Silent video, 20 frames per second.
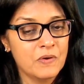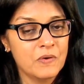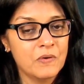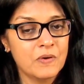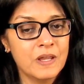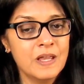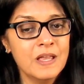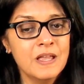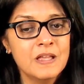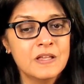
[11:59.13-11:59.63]

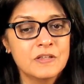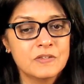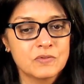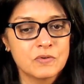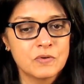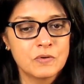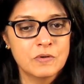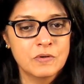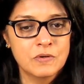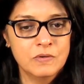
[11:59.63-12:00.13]
Okay.
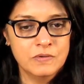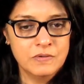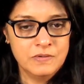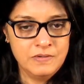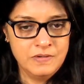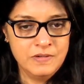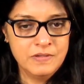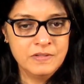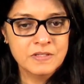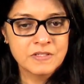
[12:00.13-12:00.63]
So,
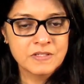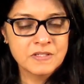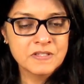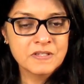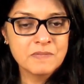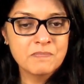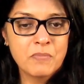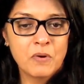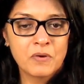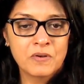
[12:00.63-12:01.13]
this
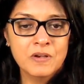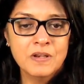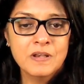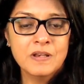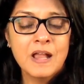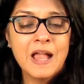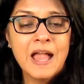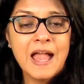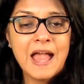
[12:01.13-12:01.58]
is important.